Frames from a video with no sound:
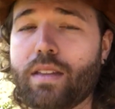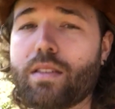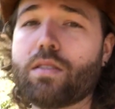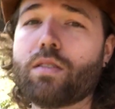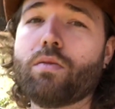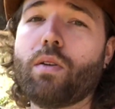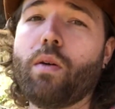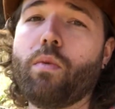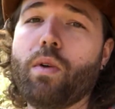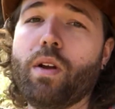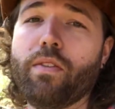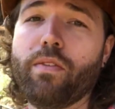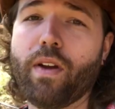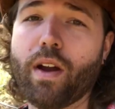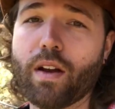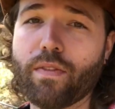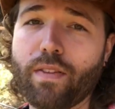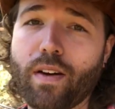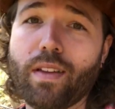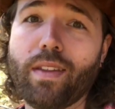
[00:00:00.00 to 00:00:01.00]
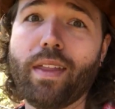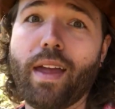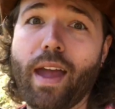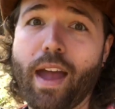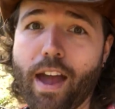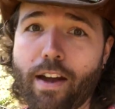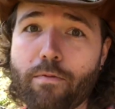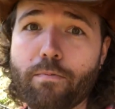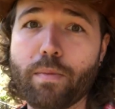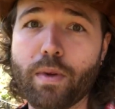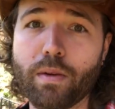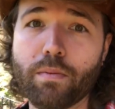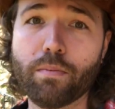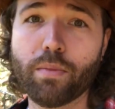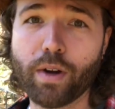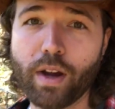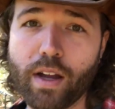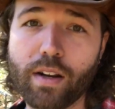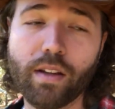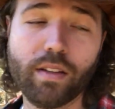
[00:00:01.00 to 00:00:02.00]
So I want to verify that they have been
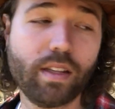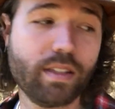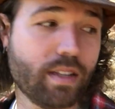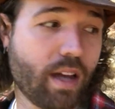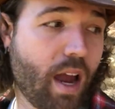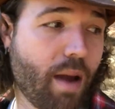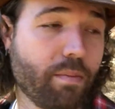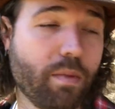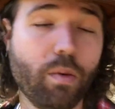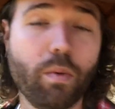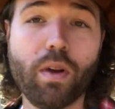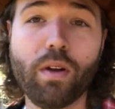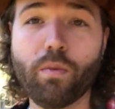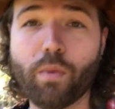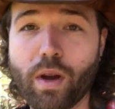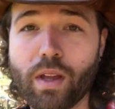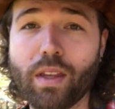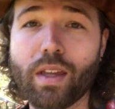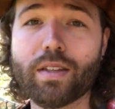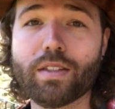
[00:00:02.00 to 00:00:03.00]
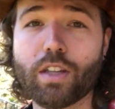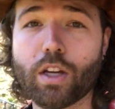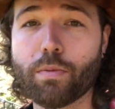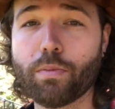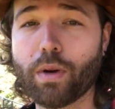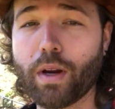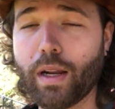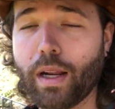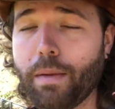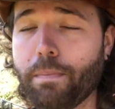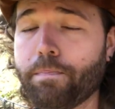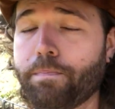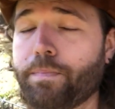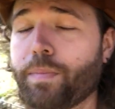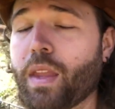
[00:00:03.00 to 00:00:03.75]
bred at the time that we witnessed their breeding.